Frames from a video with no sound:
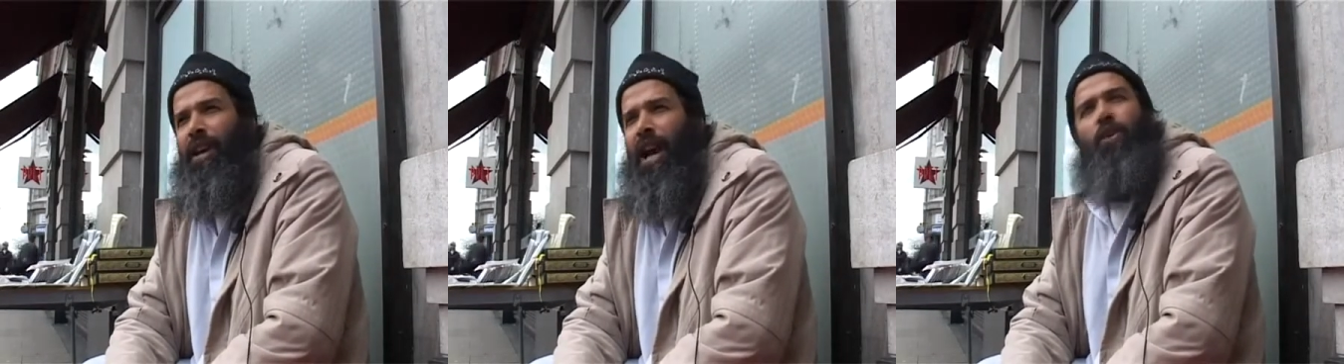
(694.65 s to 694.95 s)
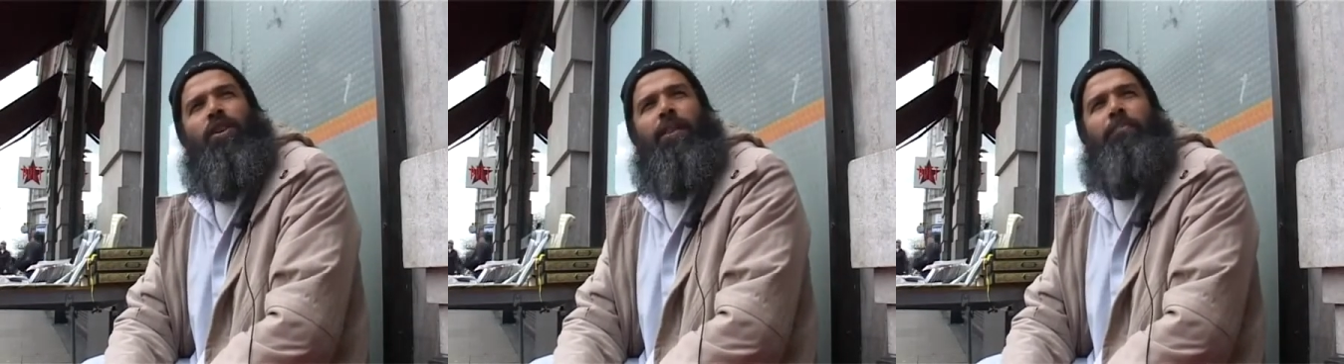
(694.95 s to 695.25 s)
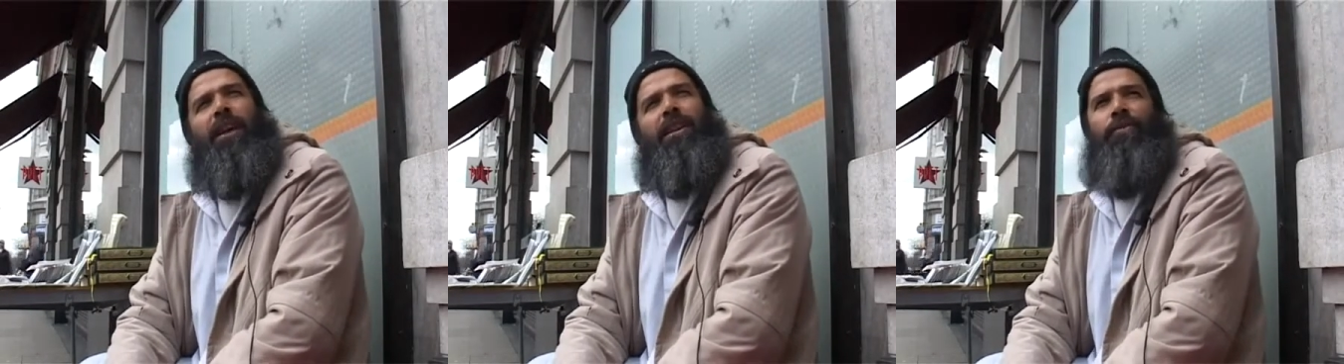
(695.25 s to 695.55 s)
I could get
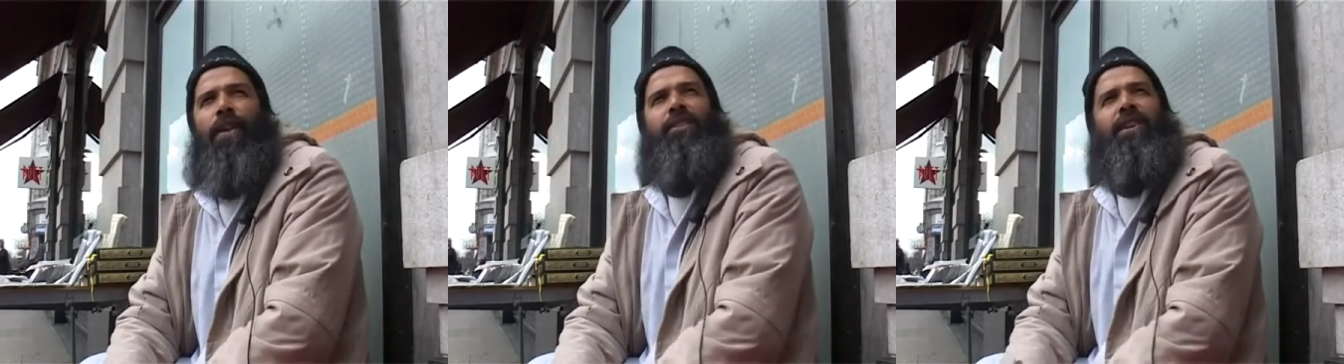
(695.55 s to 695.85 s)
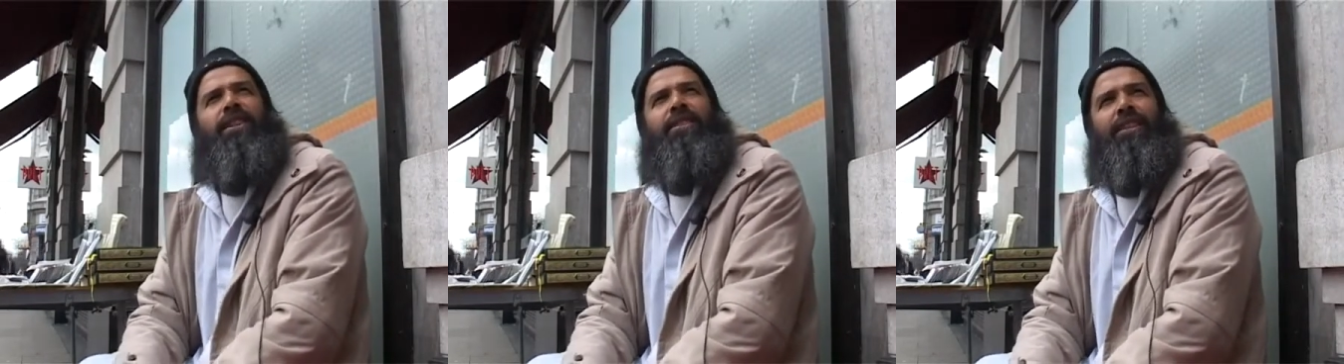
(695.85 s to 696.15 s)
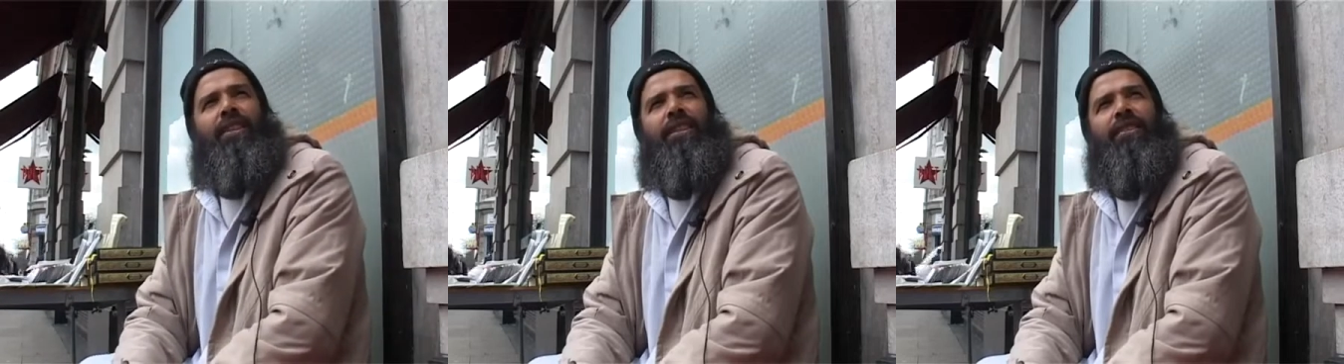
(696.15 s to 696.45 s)
money very
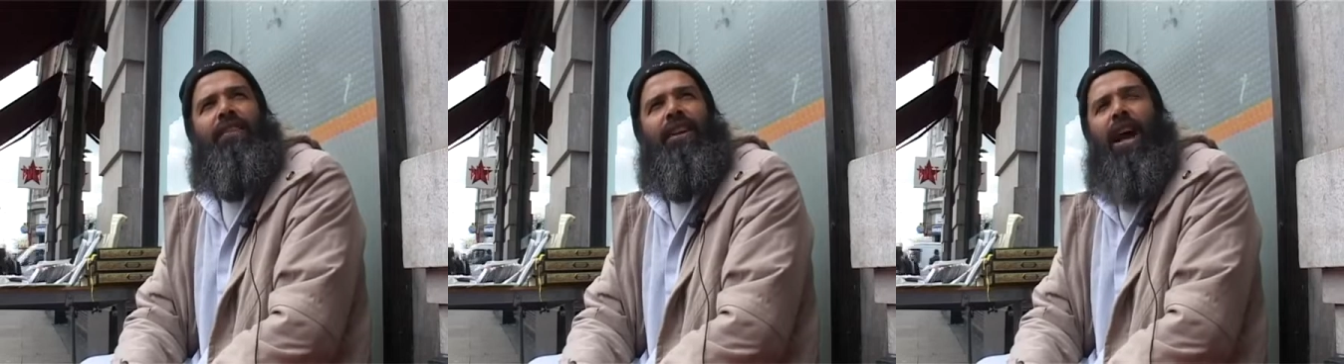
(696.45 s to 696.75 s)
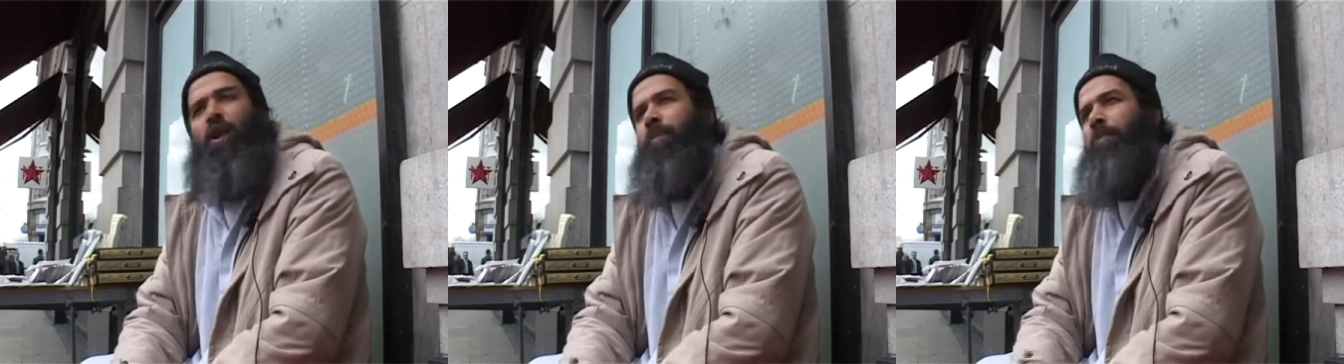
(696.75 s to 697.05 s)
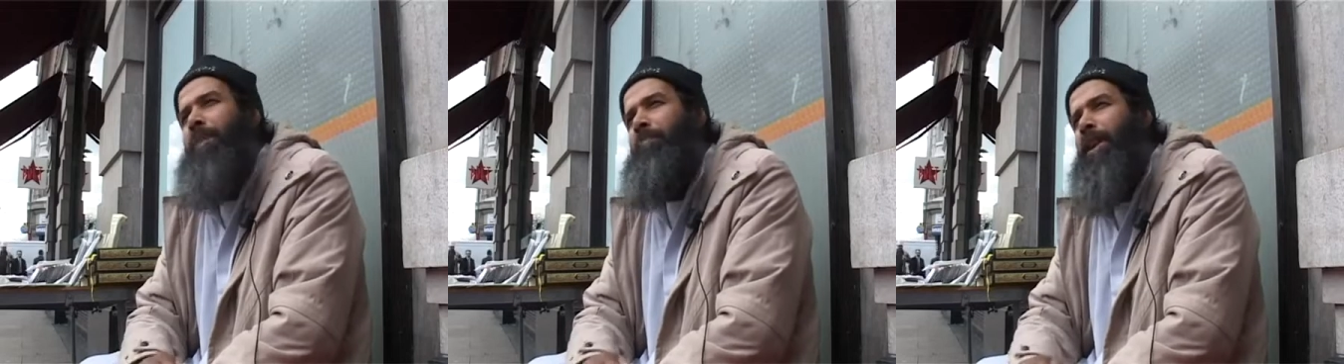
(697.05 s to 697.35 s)
easily. I could
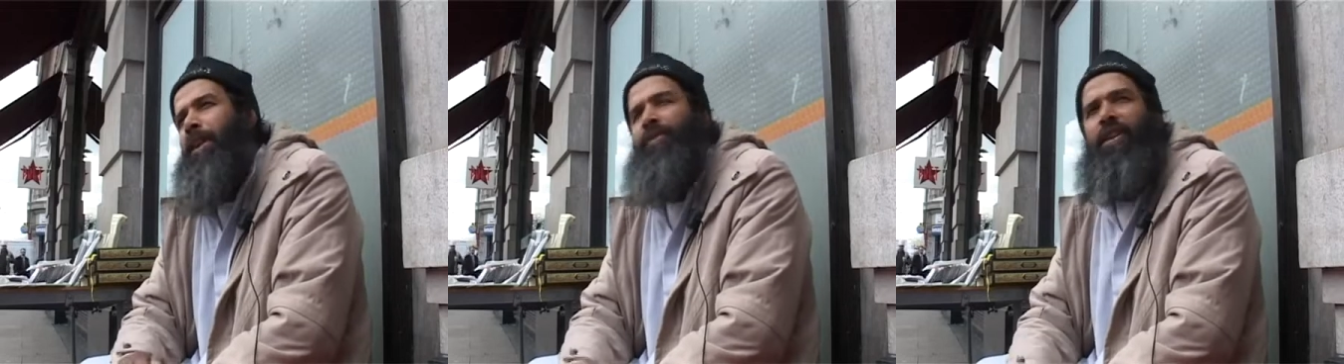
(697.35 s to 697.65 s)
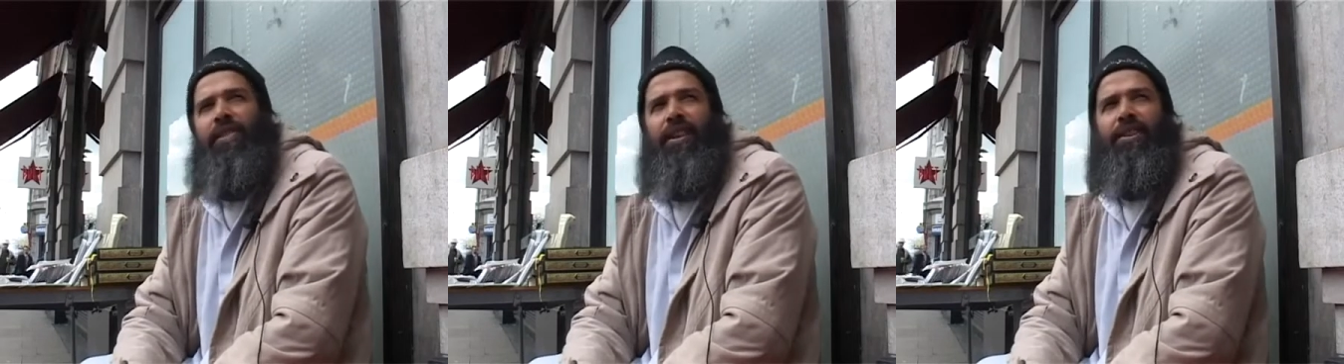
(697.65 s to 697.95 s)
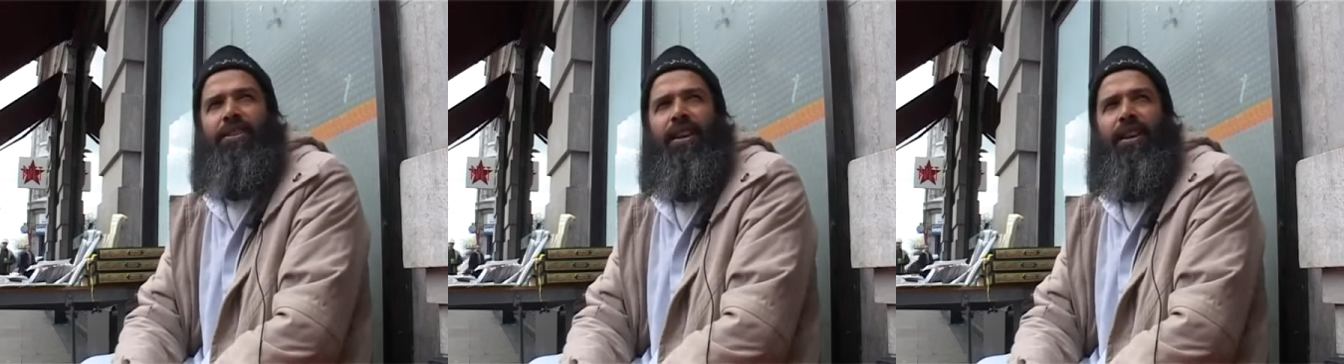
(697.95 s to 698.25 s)
make money very
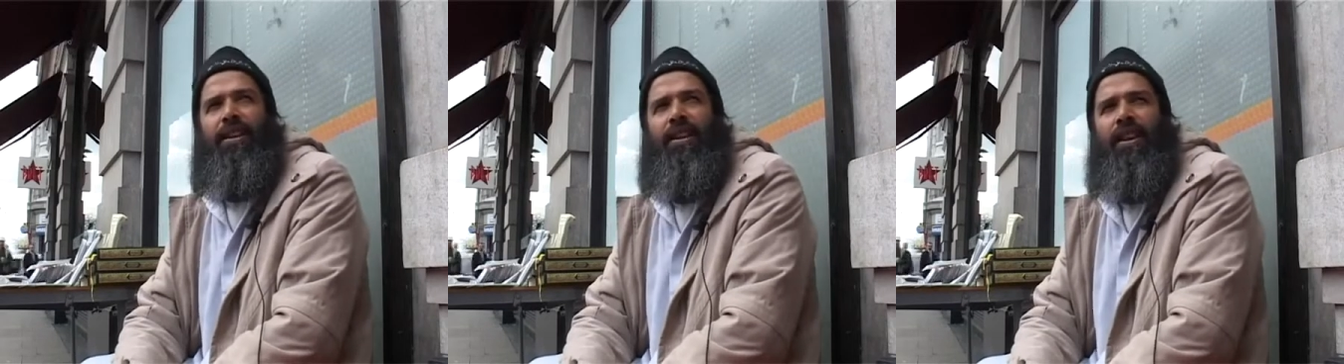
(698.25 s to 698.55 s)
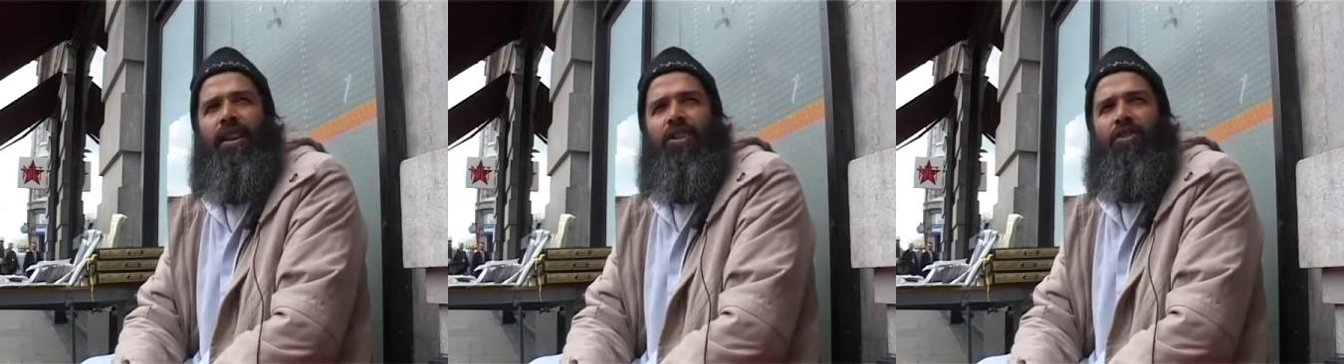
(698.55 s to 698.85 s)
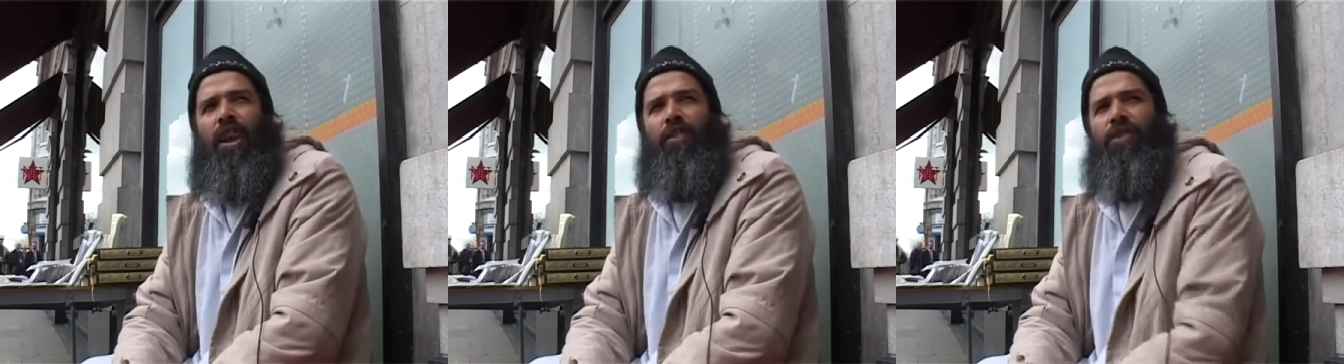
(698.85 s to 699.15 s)
easily.
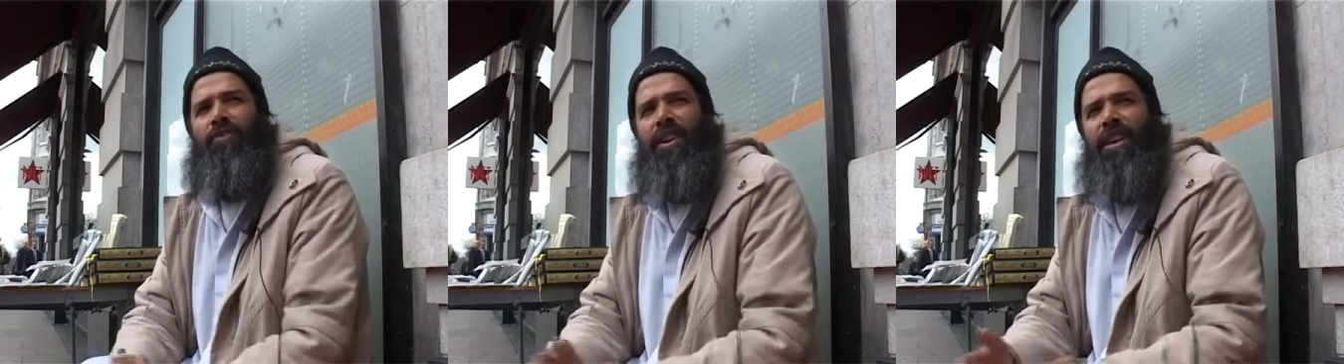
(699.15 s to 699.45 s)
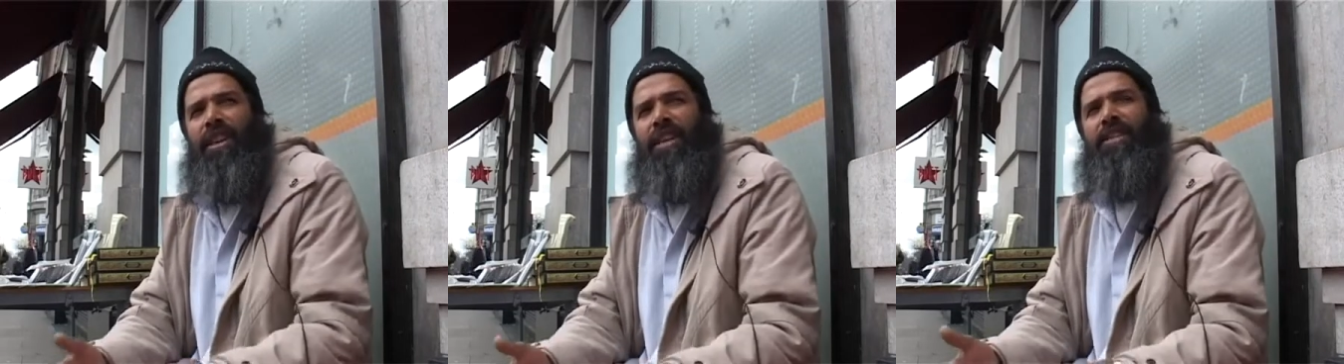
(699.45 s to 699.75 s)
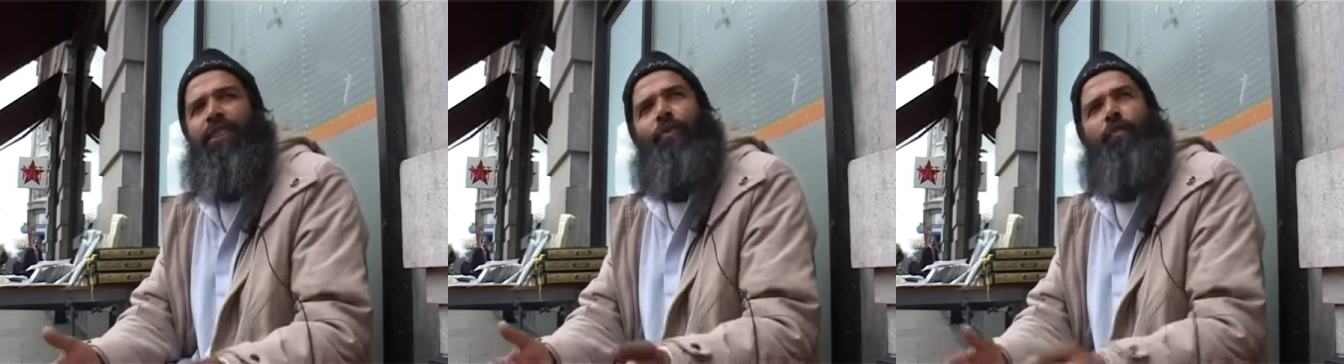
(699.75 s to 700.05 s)
So it was very
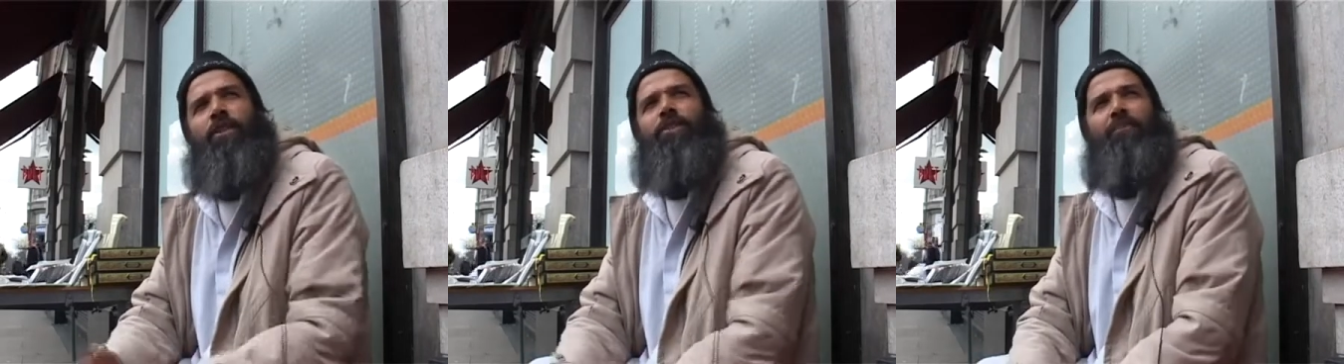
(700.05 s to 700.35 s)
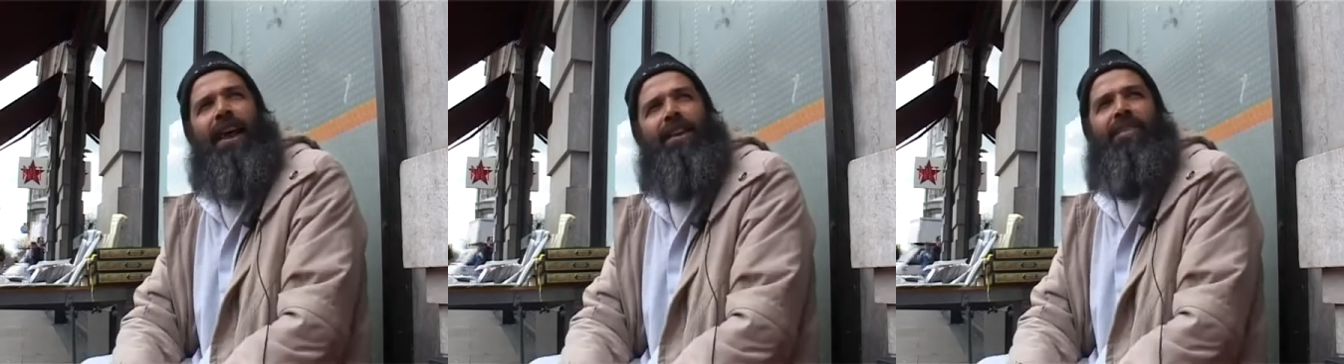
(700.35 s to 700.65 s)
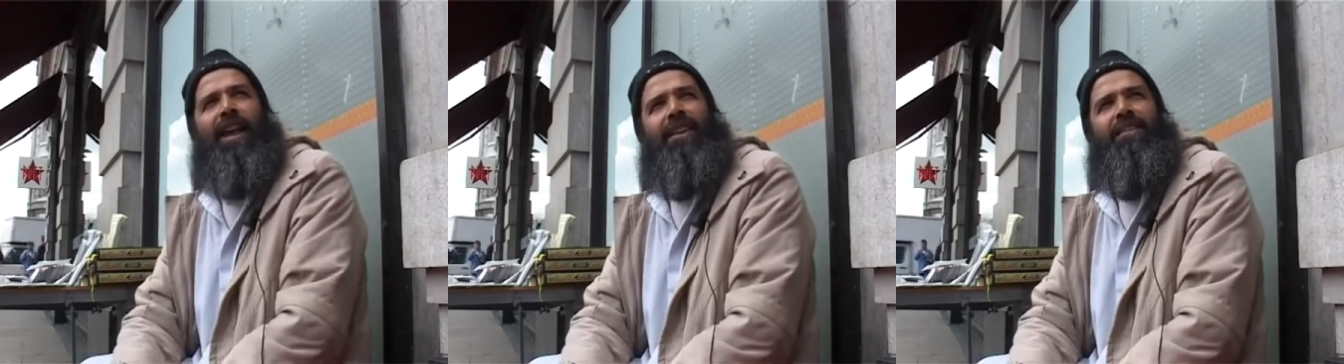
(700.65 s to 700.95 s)
easy for me to buy
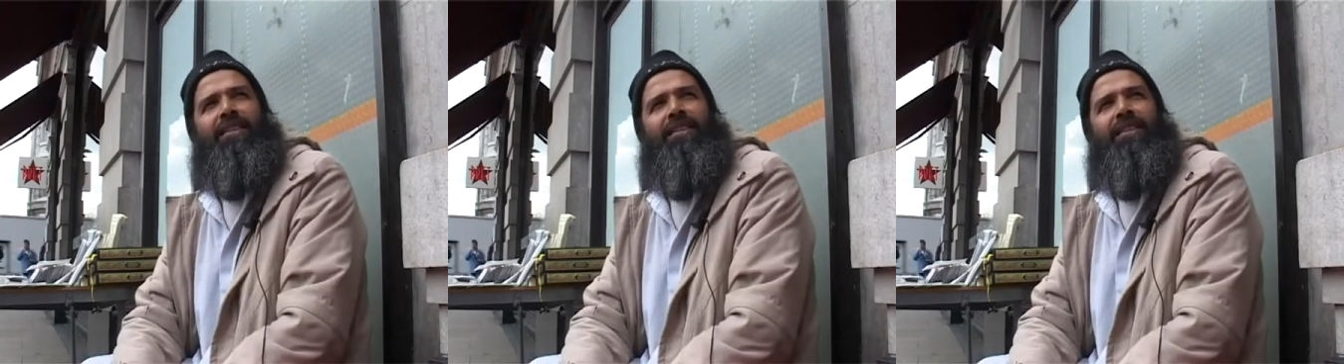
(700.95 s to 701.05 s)
crack.